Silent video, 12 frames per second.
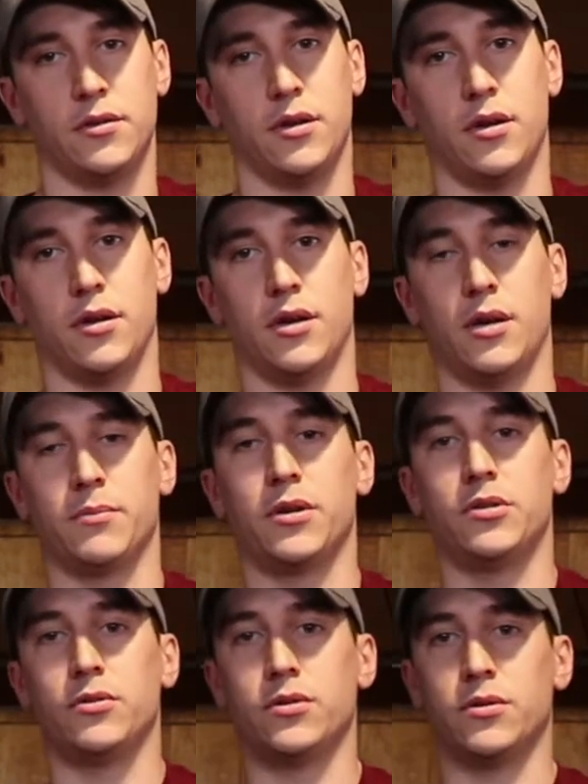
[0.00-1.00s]
I'm going
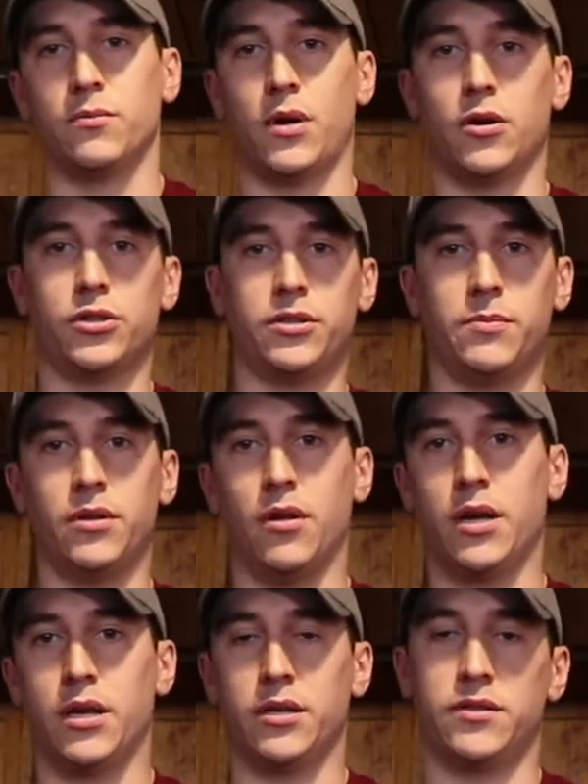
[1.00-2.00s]
to do some RGB
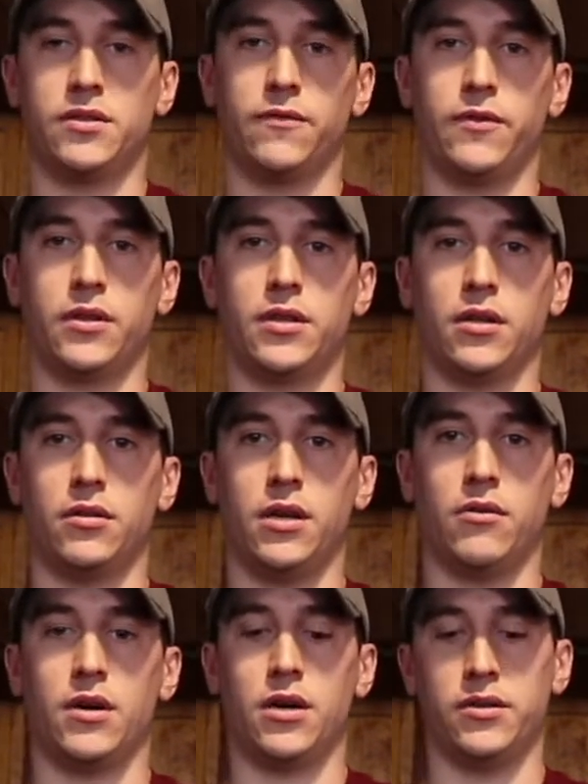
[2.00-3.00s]
lighting and stuff like that
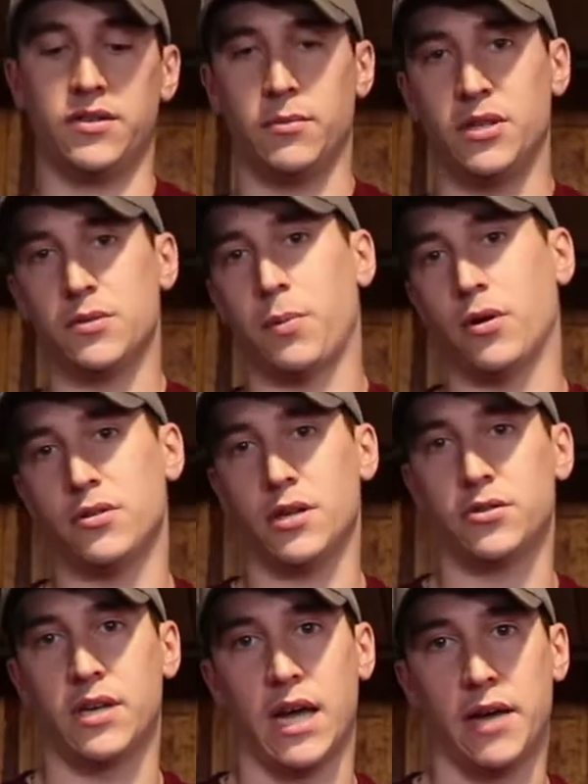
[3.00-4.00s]
later on. And some of these parts
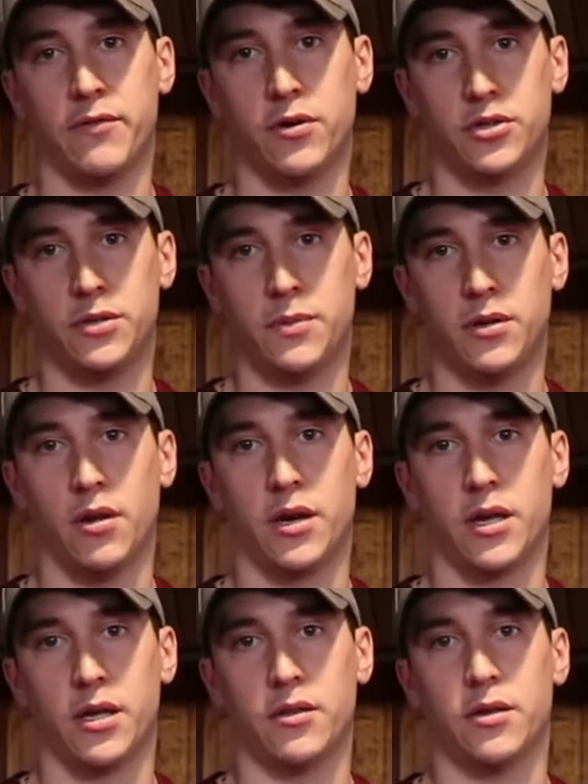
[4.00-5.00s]
actually have RGB
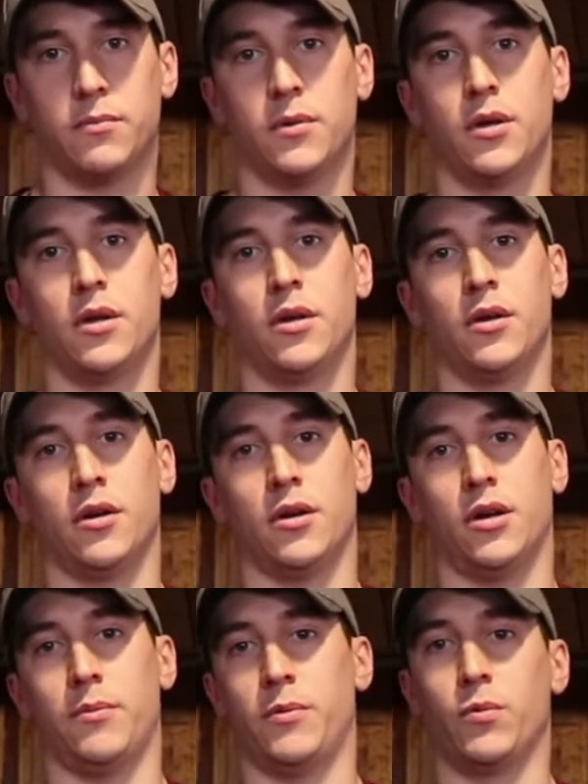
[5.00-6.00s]
lighting in them.
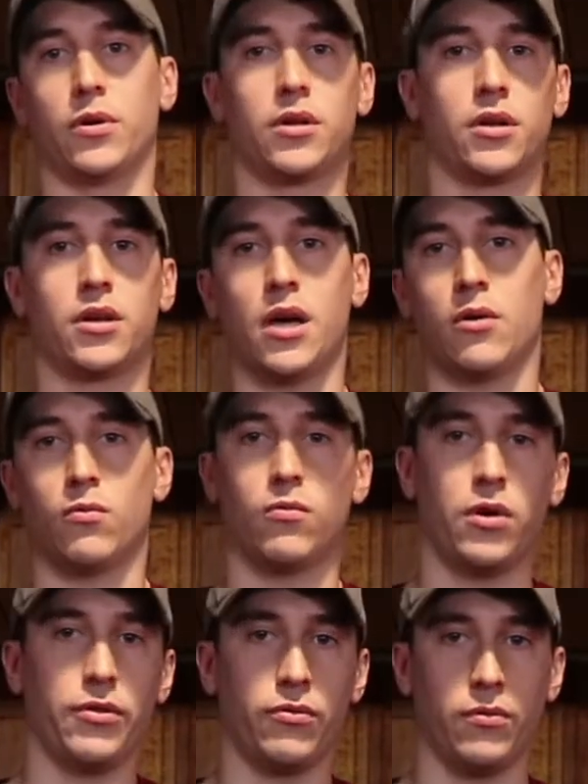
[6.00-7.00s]
And we'll kind of
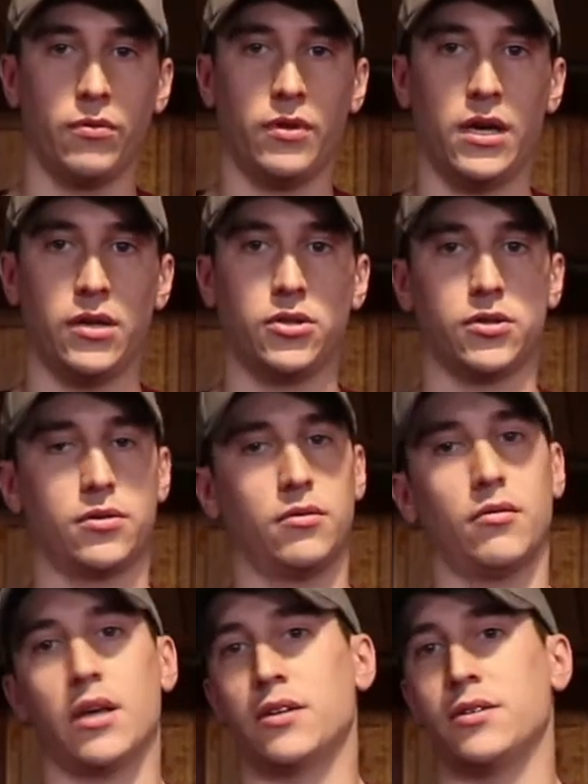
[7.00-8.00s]
run through that. Just
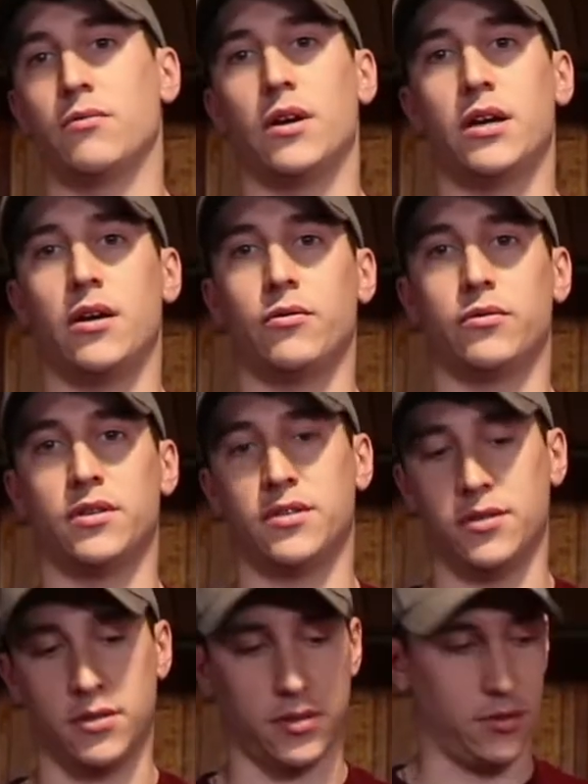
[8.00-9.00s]
like I said, right now this
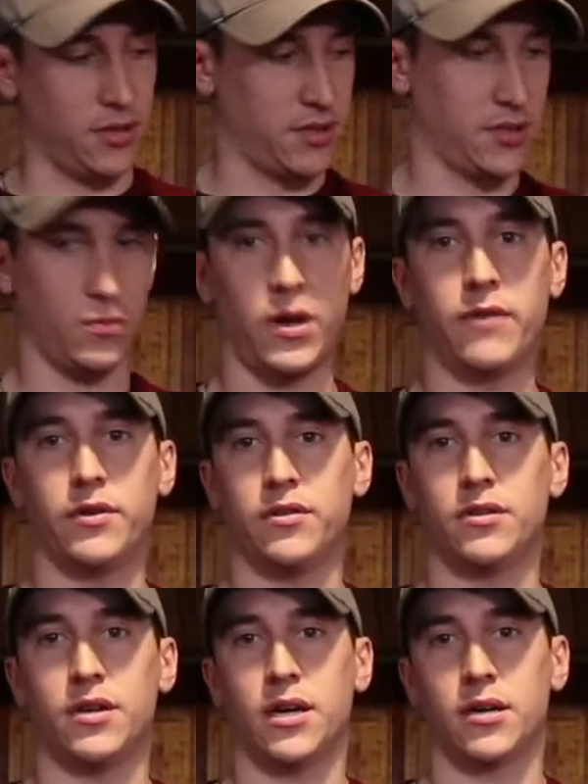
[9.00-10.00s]
is
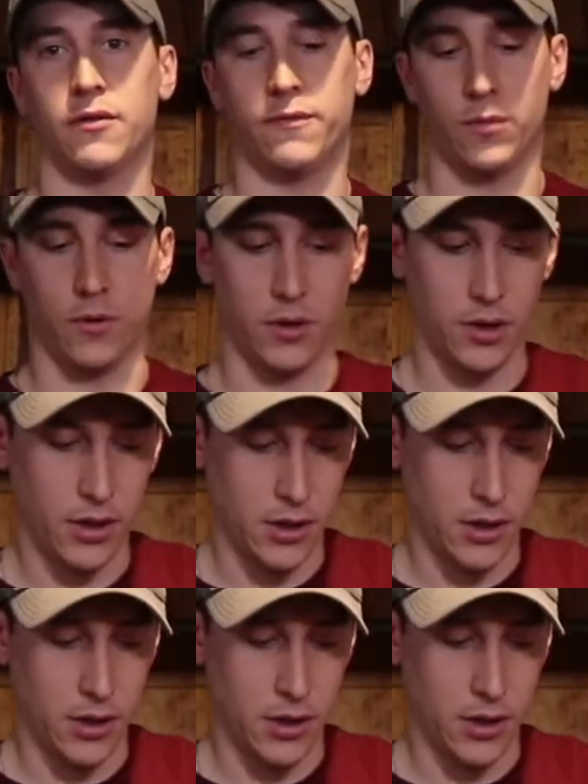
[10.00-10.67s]
everything that I can afford.